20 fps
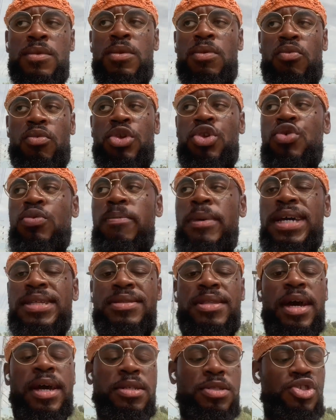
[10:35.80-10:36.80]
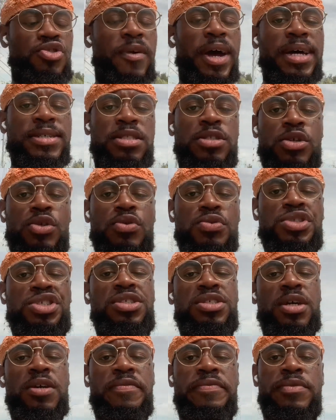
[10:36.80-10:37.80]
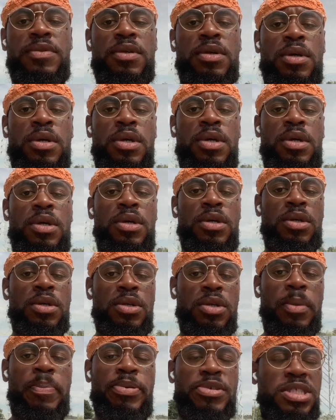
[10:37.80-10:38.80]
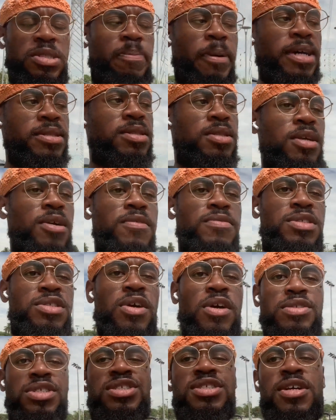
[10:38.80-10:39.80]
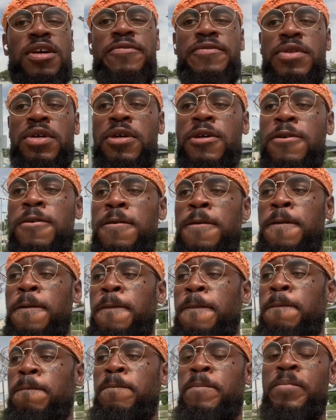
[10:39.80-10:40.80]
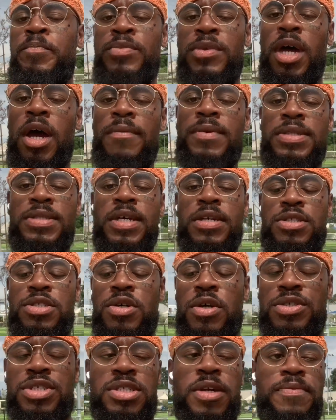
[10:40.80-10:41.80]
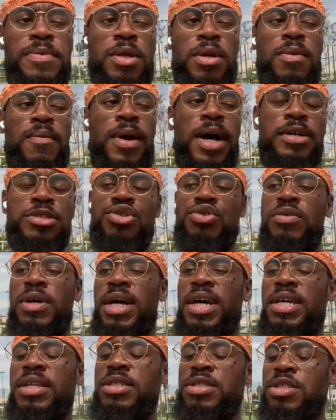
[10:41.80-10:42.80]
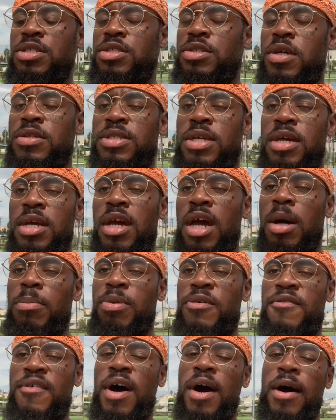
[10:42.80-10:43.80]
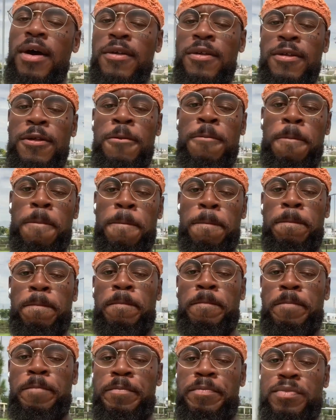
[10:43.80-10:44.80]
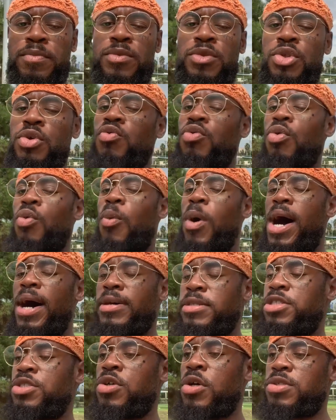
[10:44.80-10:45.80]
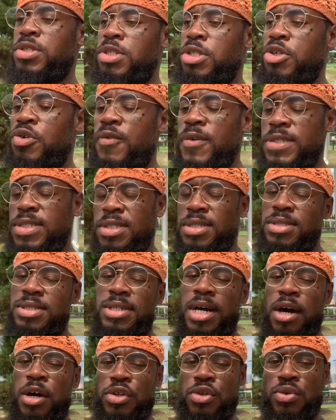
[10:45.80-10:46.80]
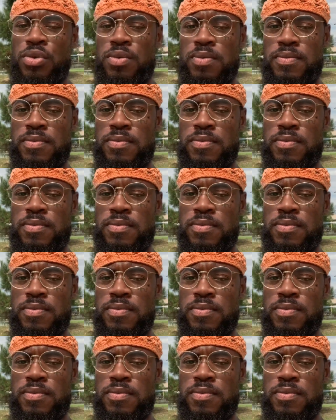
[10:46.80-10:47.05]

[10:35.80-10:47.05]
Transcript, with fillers: When you make that drastical shift, your perspective starts shifting. Everything starts shifting around you. Your energy starts getting amplified the ruach starts increasing inside of you.